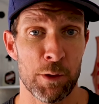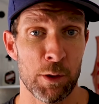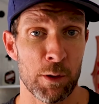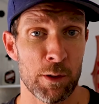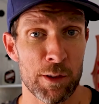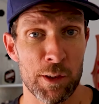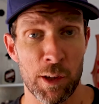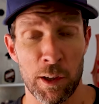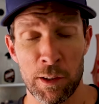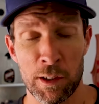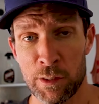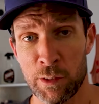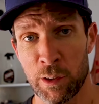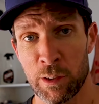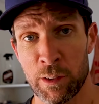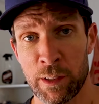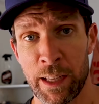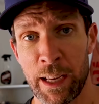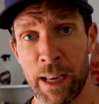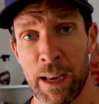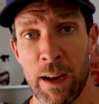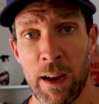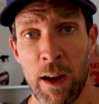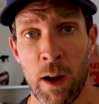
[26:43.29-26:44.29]
So it starts
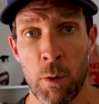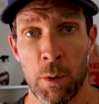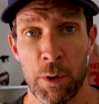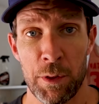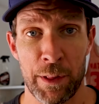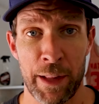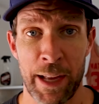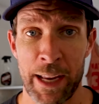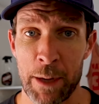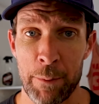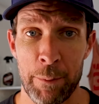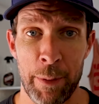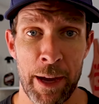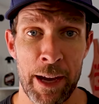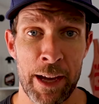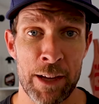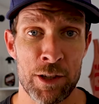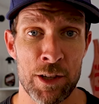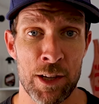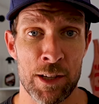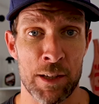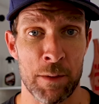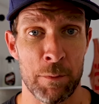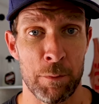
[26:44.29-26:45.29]
certainly with landing
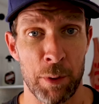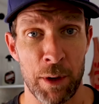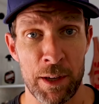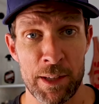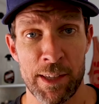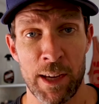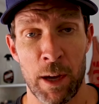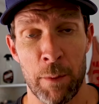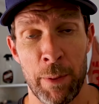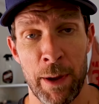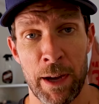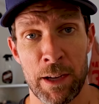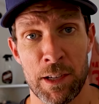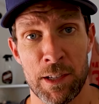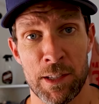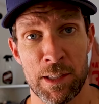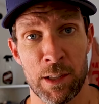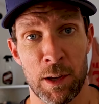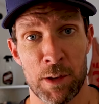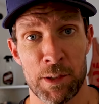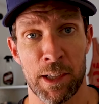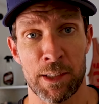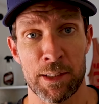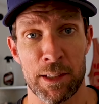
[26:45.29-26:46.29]
pages and pre-sale pages
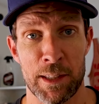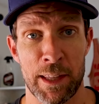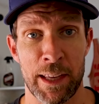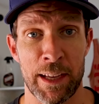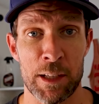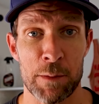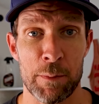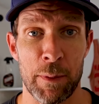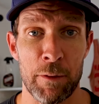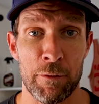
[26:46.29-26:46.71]
and those kinds of things,